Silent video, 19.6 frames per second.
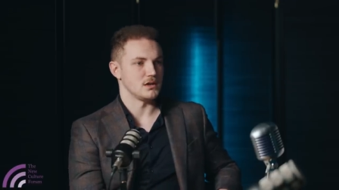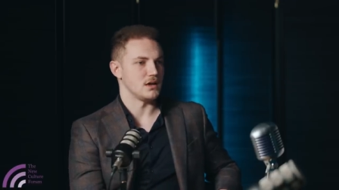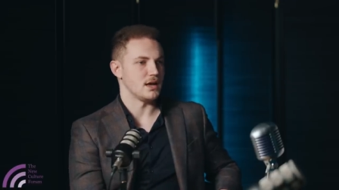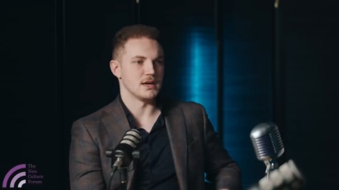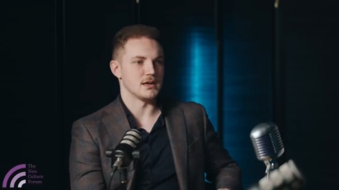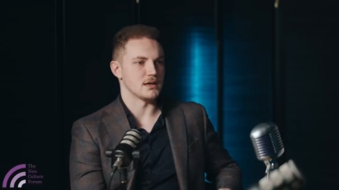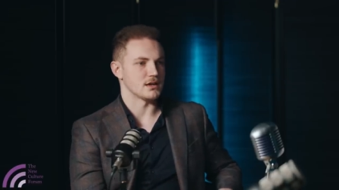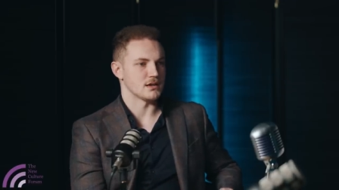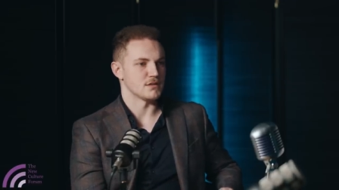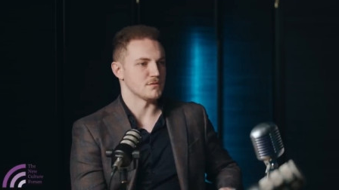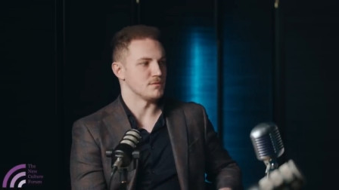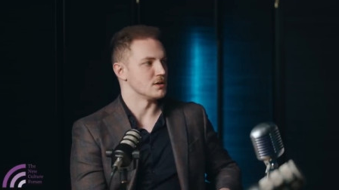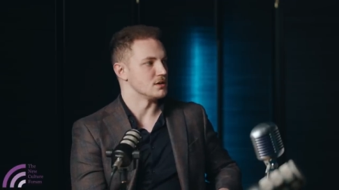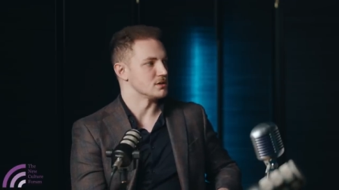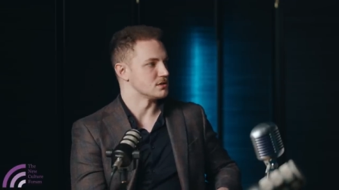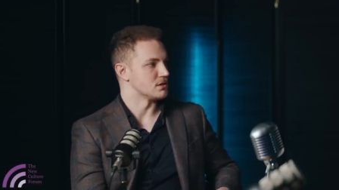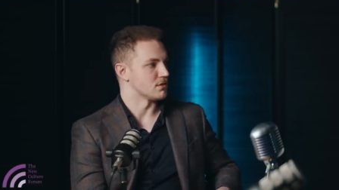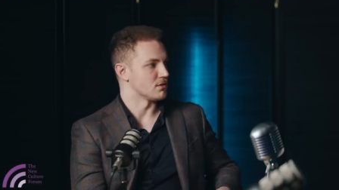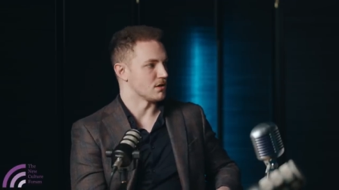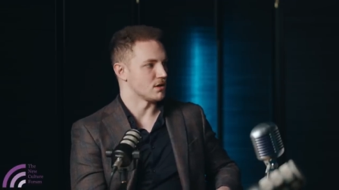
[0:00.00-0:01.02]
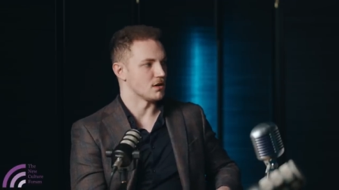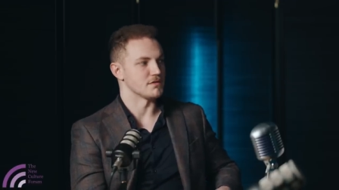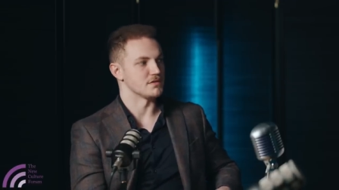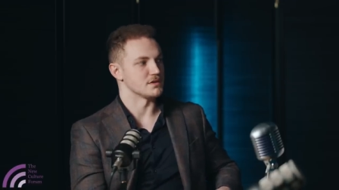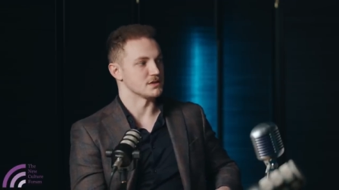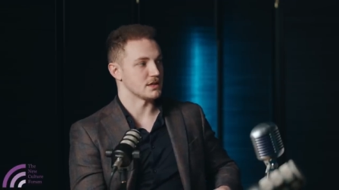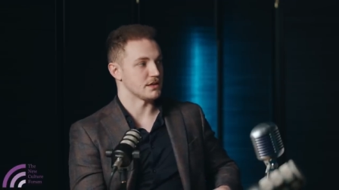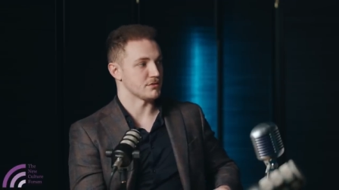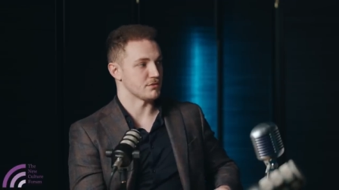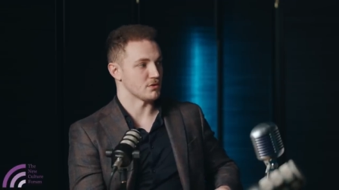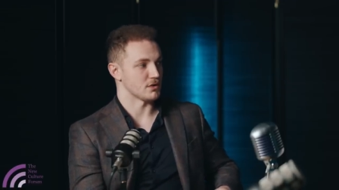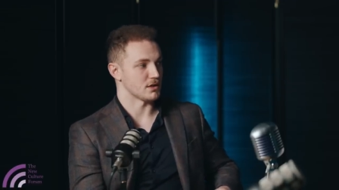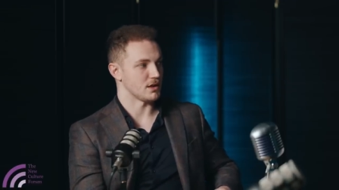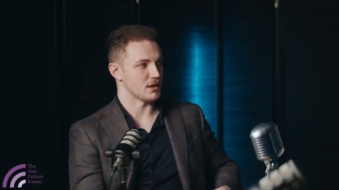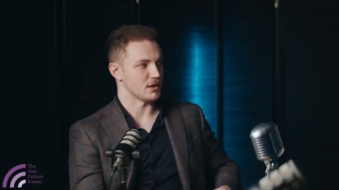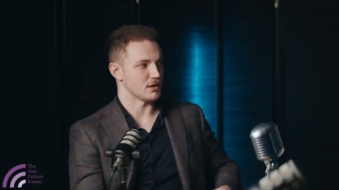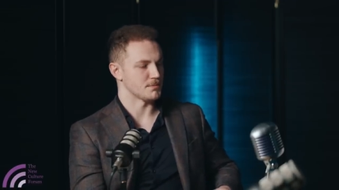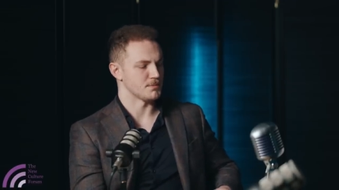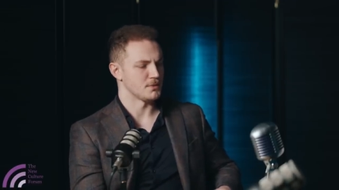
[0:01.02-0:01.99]
any kind of ministerial office ever
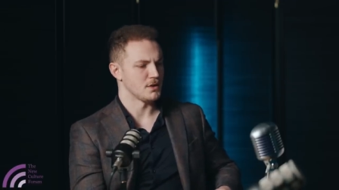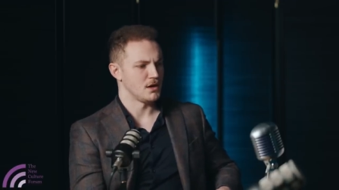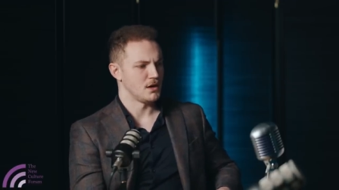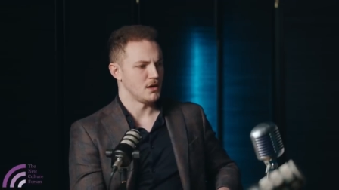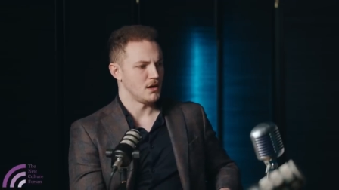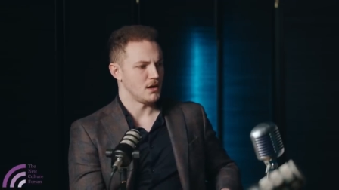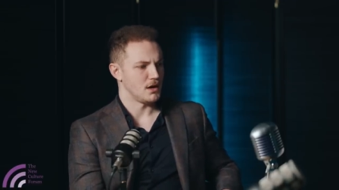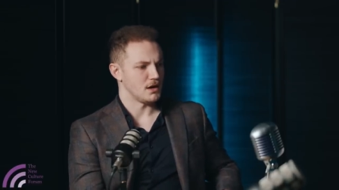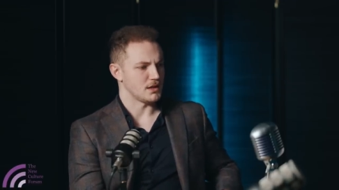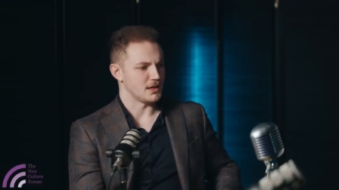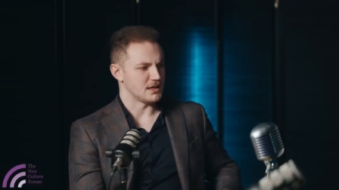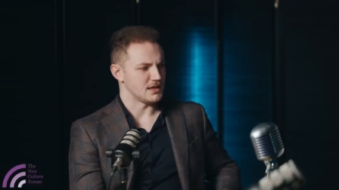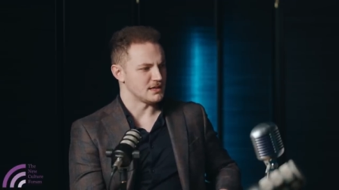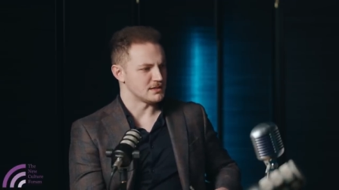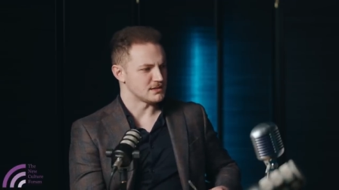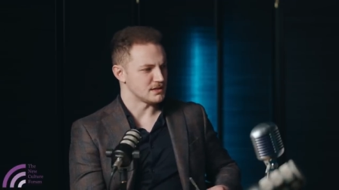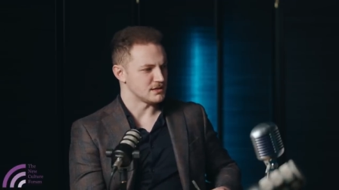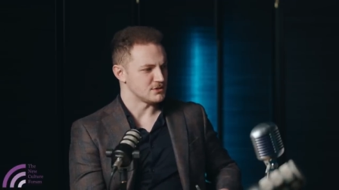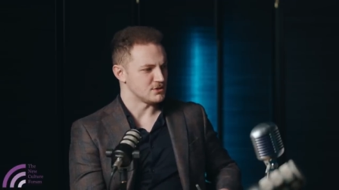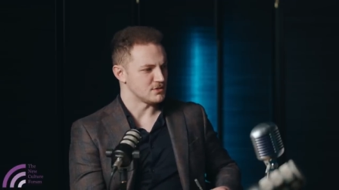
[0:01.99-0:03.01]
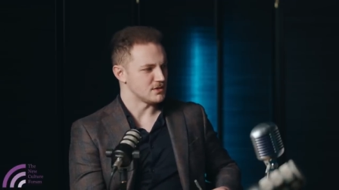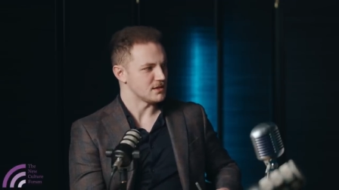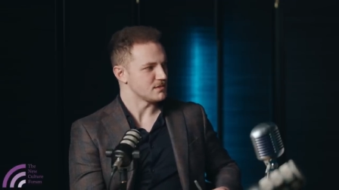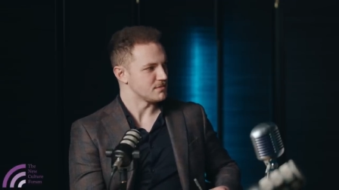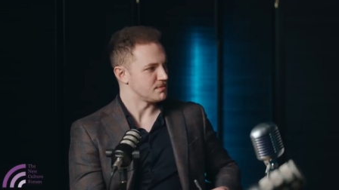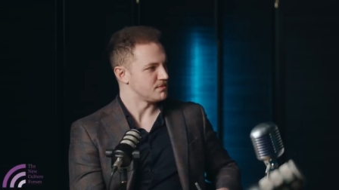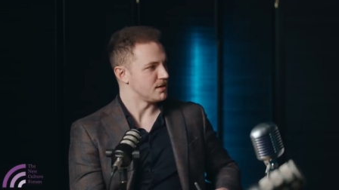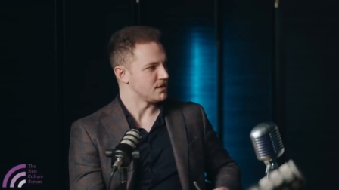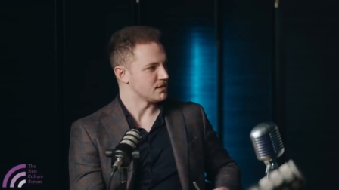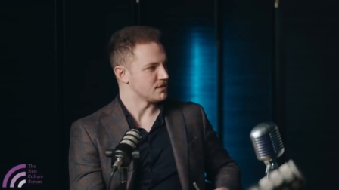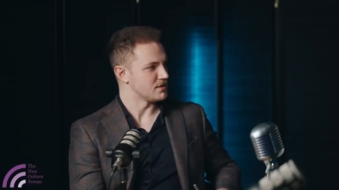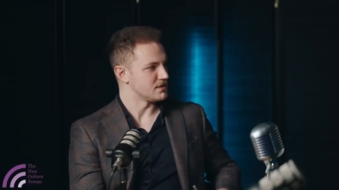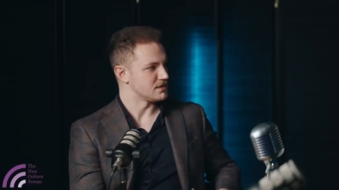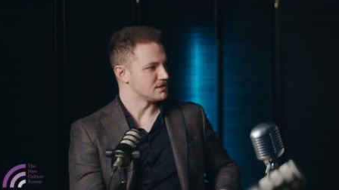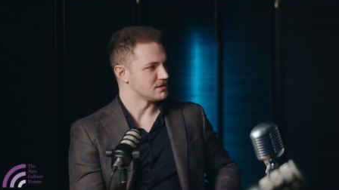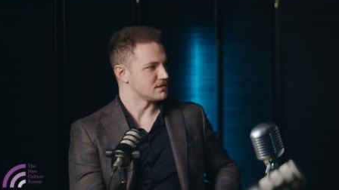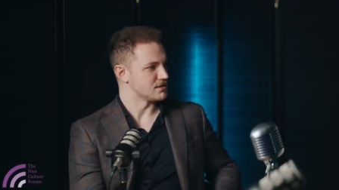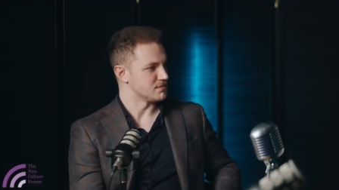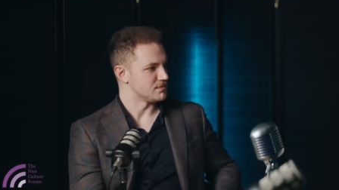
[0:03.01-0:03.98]
again. Is, do you think part of this
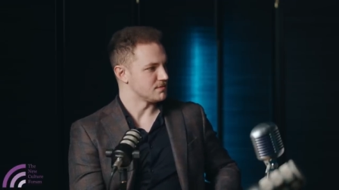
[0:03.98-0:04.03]
is a